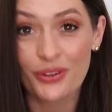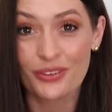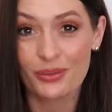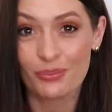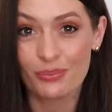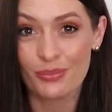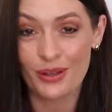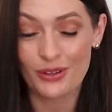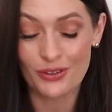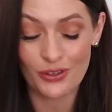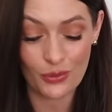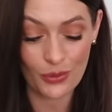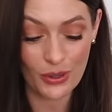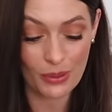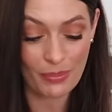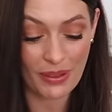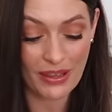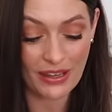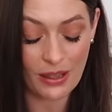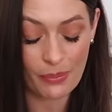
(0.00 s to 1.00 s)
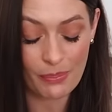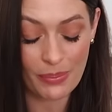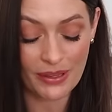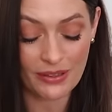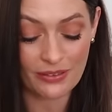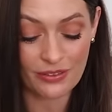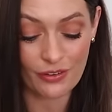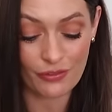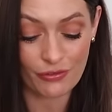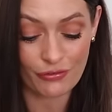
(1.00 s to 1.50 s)
got some new in makeup
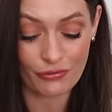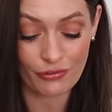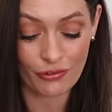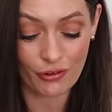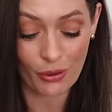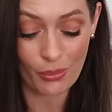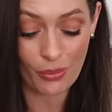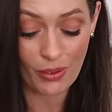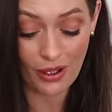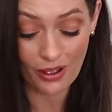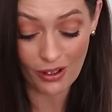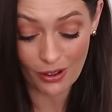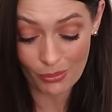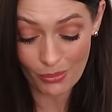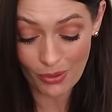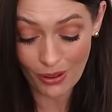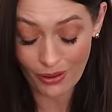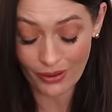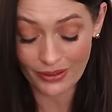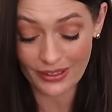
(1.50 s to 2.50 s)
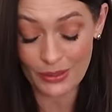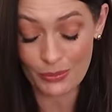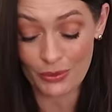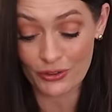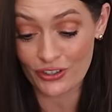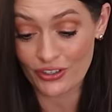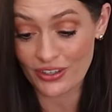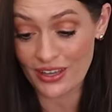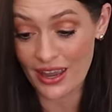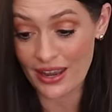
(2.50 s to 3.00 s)
bits from Armani,
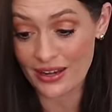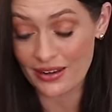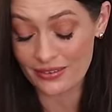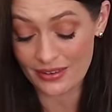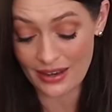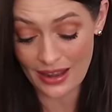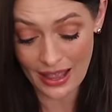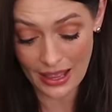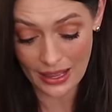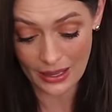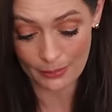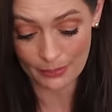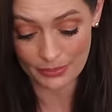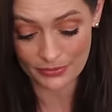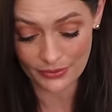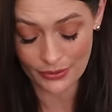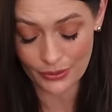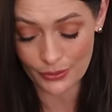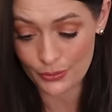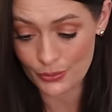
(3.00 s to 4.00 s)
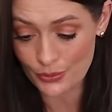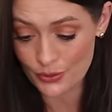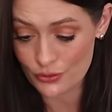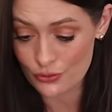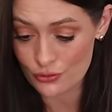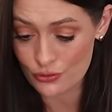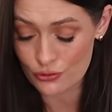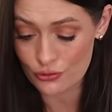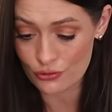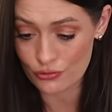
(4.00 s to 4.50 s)
which again is an absolute
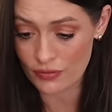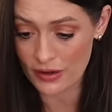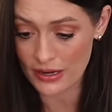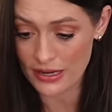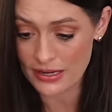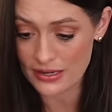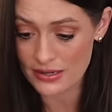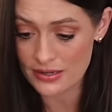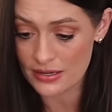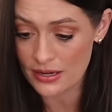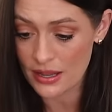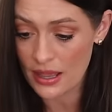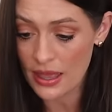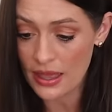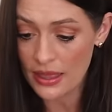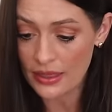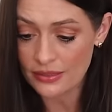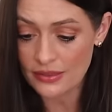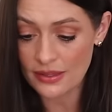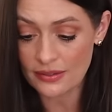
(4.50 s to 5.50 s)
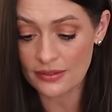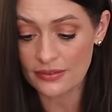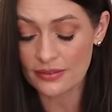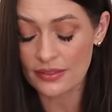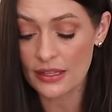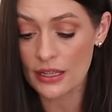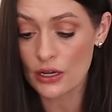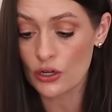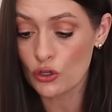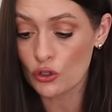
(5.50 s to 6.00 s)
treat. This is
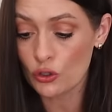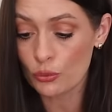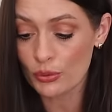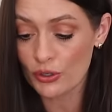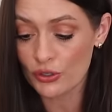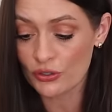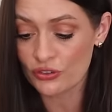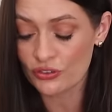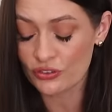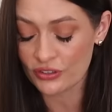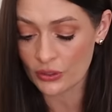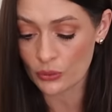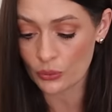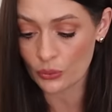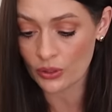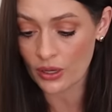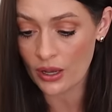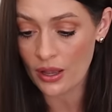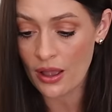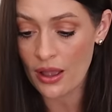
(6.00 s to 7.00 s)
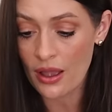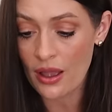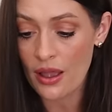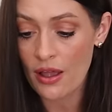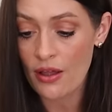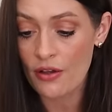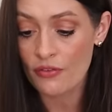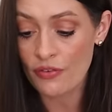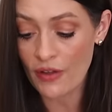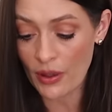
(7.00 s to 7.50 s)
the Luminous Silk
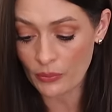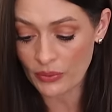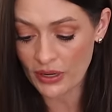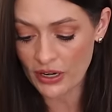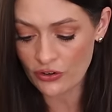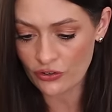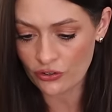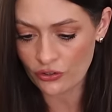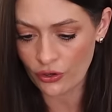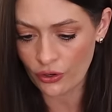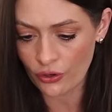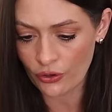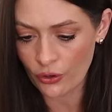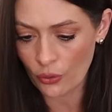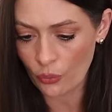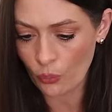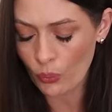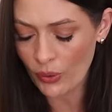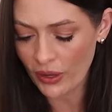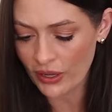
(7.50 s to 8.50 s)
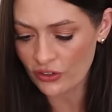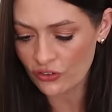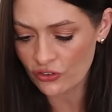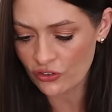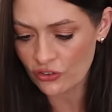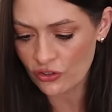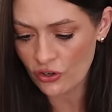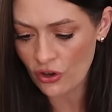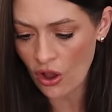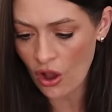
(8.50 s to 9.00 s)
Foundation,
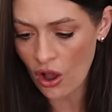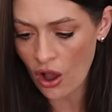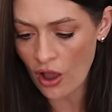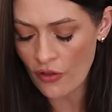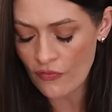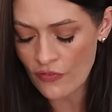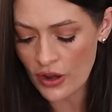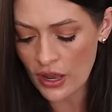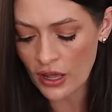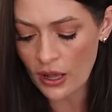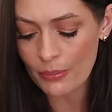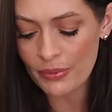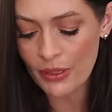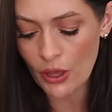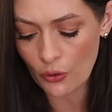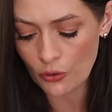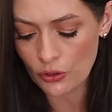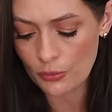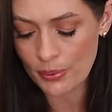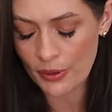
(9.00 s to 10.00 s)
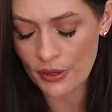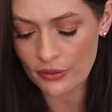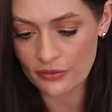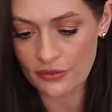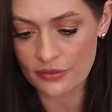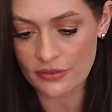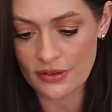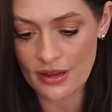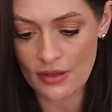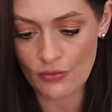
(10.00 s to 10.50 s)
which I feel like I'm the only person
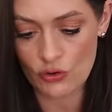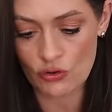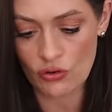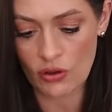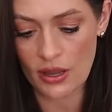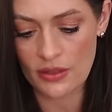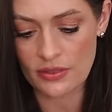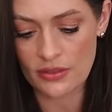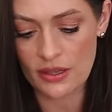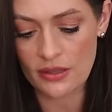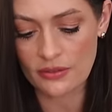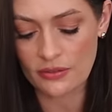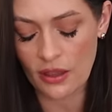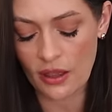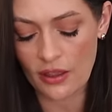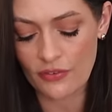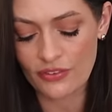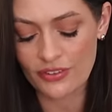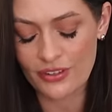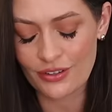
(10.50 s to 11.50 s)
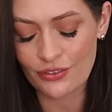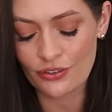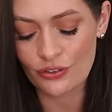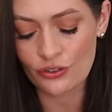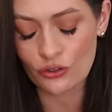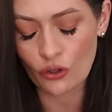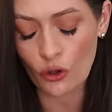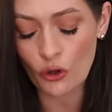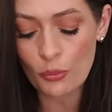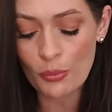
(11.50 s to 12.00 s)
that's never tried this. I've seen
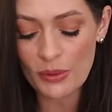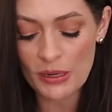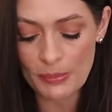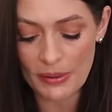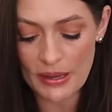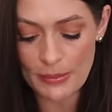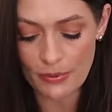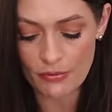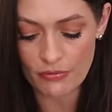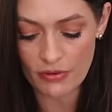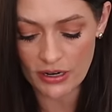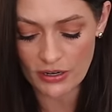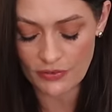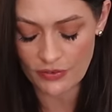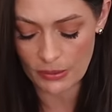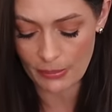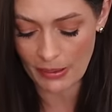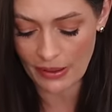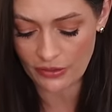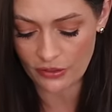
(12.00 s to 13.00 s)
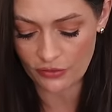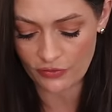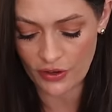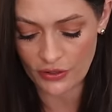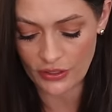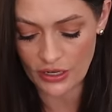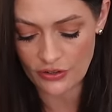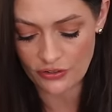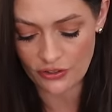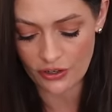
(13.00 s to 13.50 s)
so many people raving about this
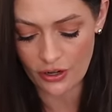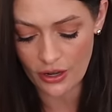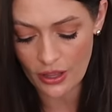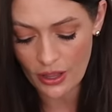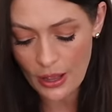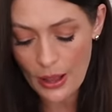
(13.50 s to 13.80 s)
foundation,